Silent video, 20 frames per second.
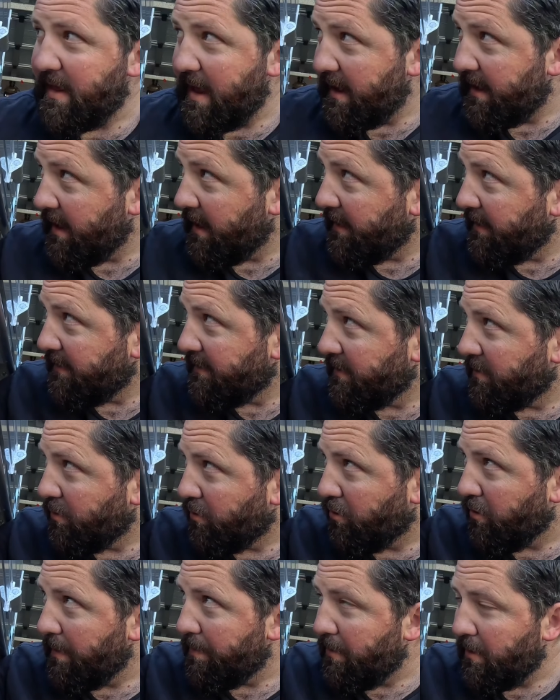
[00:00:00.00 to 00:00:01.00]
of that nut is it'll
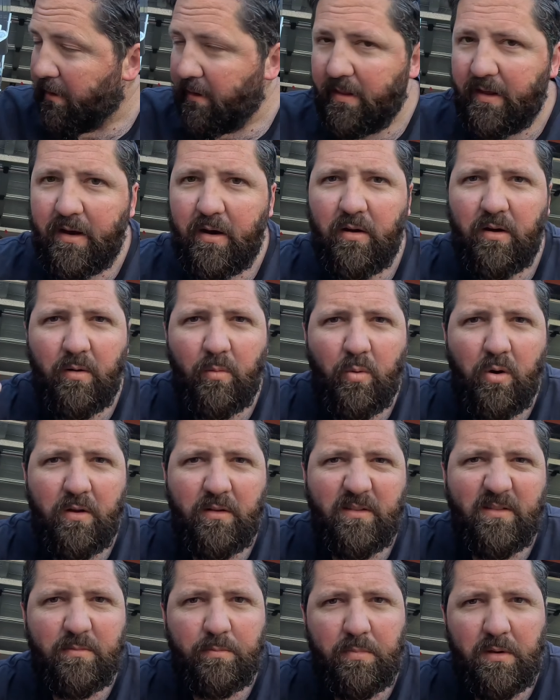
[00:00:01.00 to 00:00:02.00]
grip onto there and it
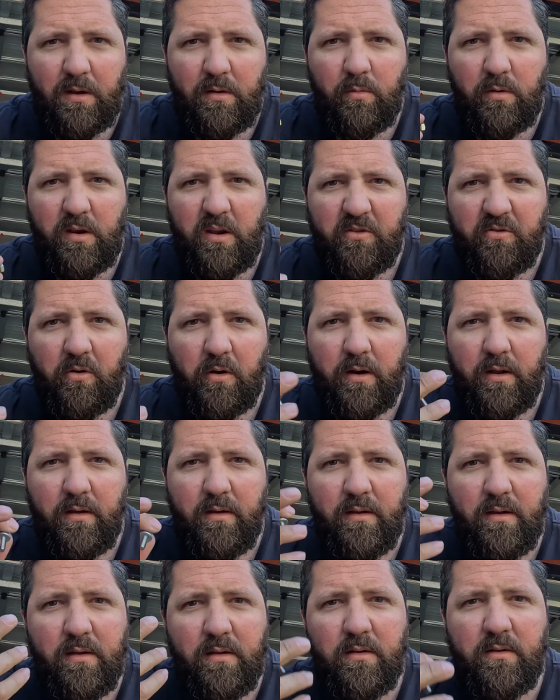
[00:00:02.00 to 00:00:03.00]
won't spin when you're trying to
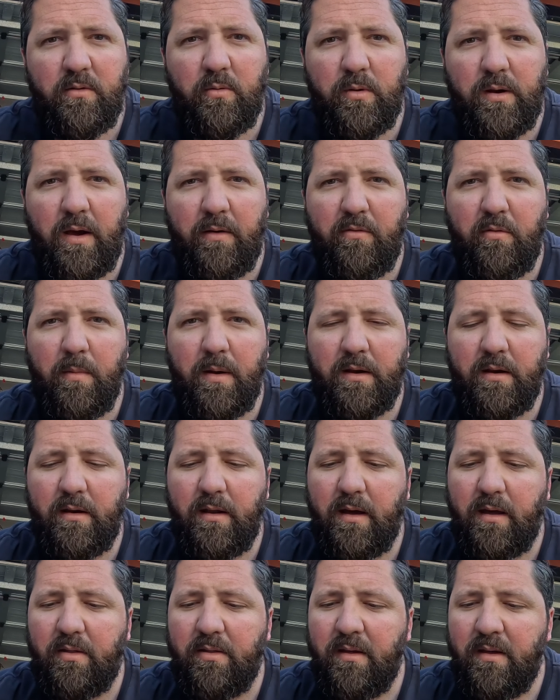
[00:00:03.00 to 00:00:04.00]
do it up from
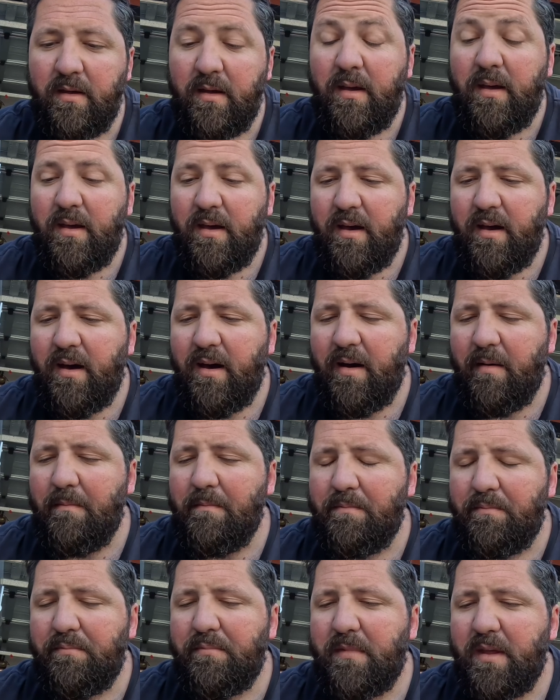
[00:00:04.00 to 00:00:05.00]
underneath. And
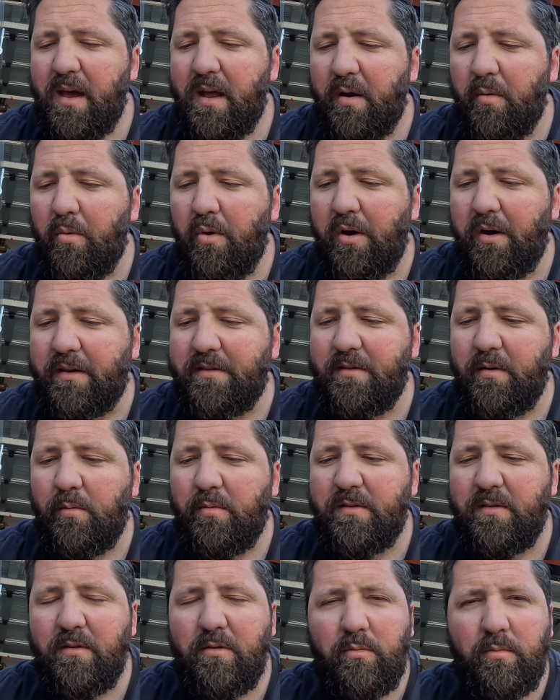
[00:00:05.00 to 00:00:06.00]
it works. So I
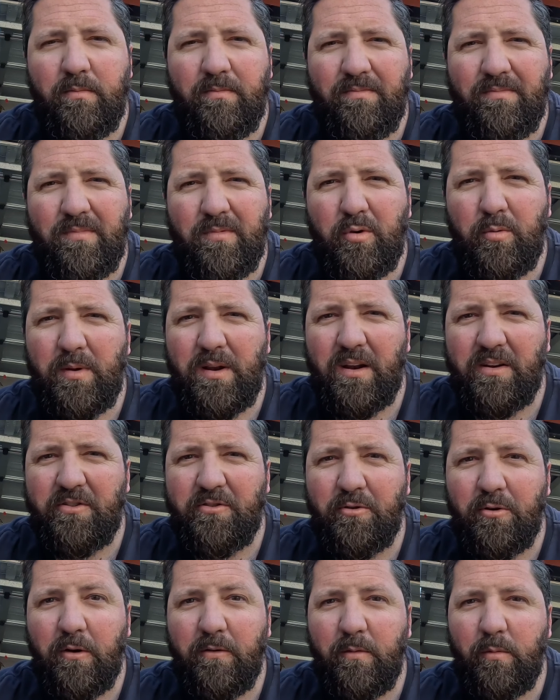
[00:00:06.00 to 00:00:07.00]
was a little bit
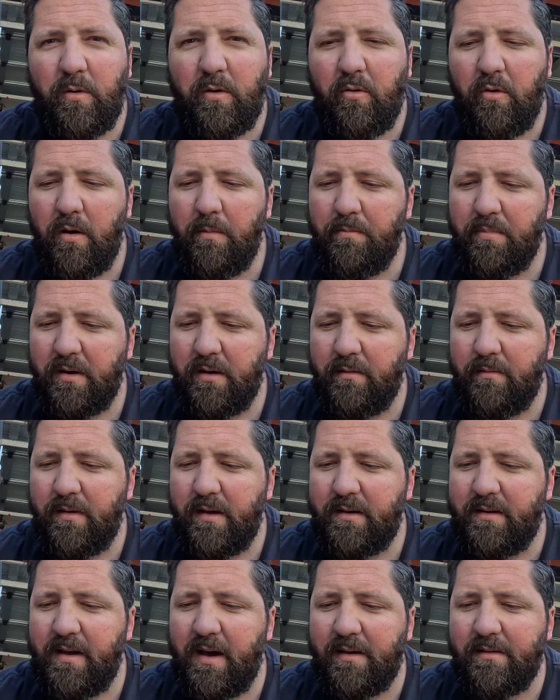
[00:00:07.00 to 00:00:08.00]
unsure if it would grip, but
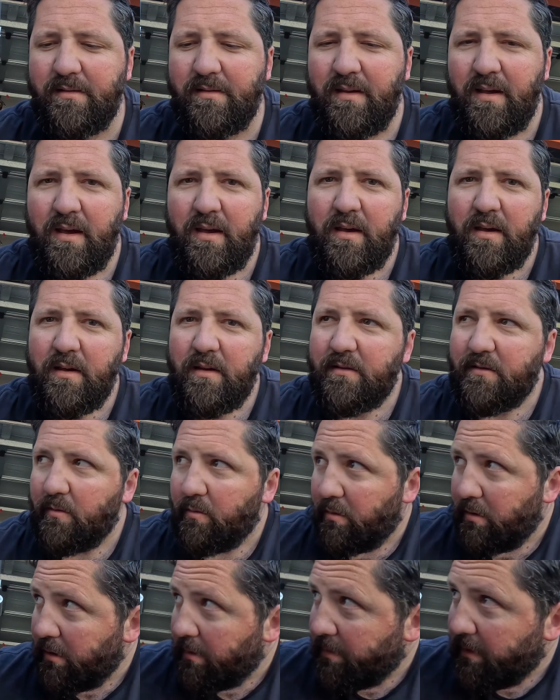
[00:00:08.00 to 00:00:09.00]
it does. So
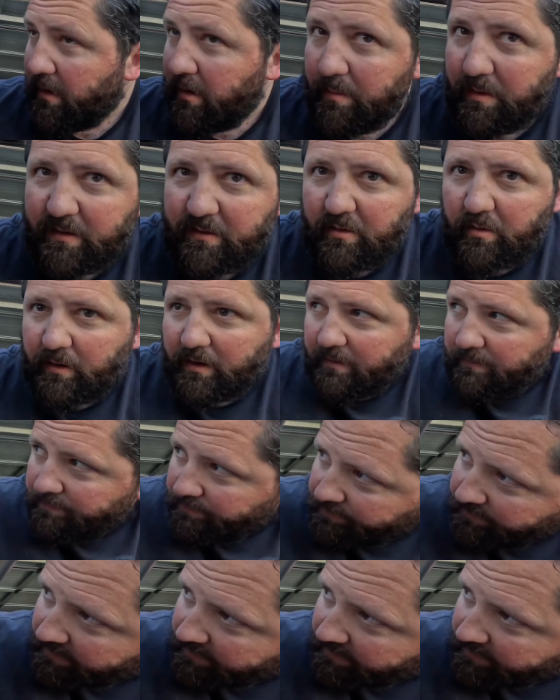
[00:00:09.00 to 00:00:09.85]
what I'm going to be doing